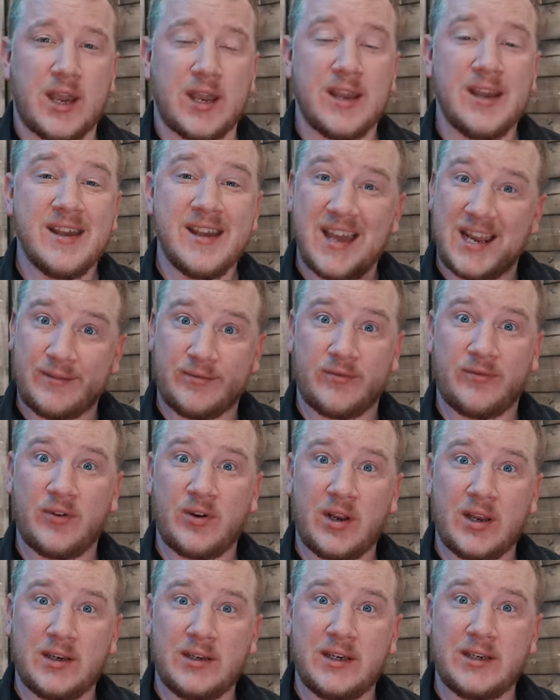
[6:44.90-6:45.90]
And if you feel
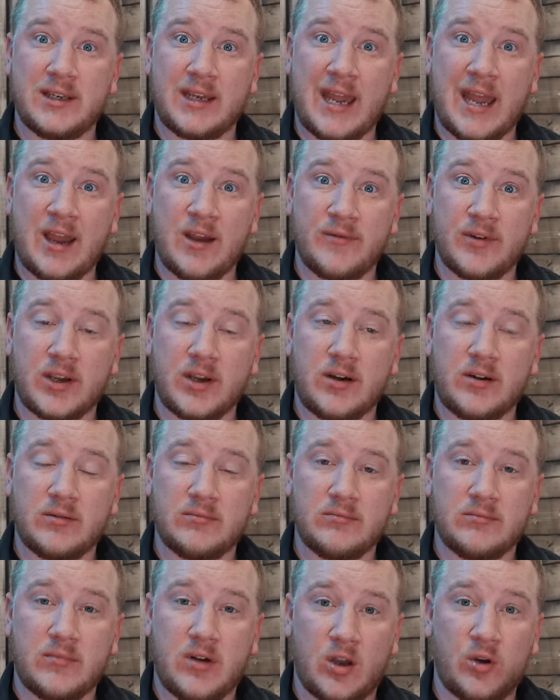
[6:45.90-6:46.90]
like you need to get out of your car,
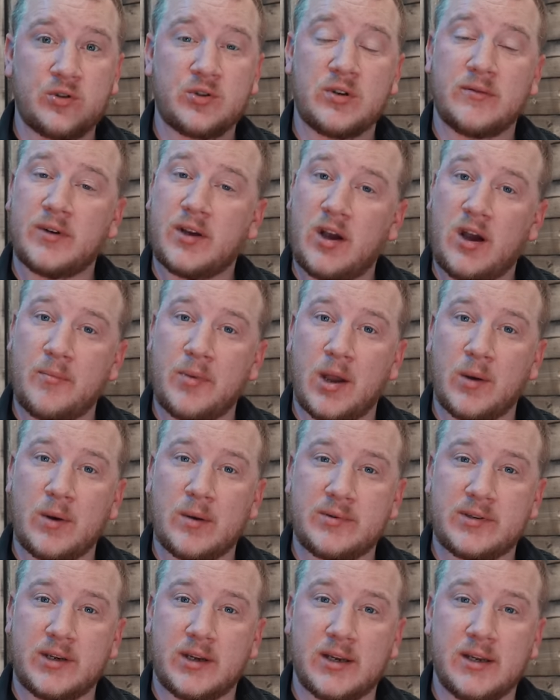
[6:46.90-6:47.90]
I also have a car buying
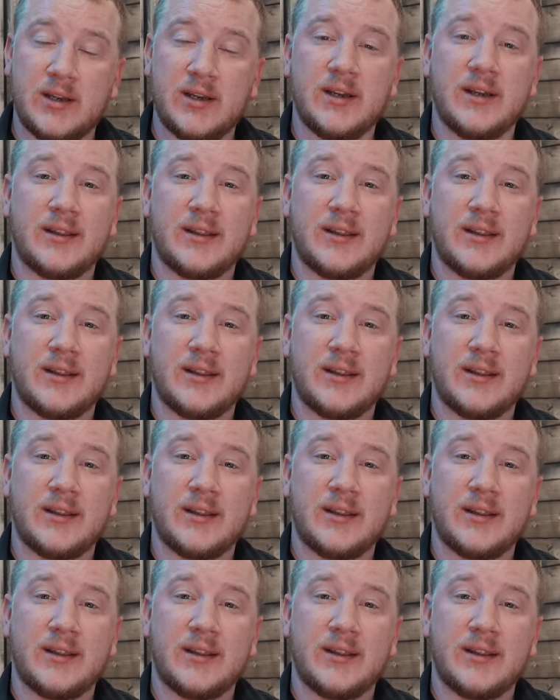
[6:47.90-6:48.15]
website.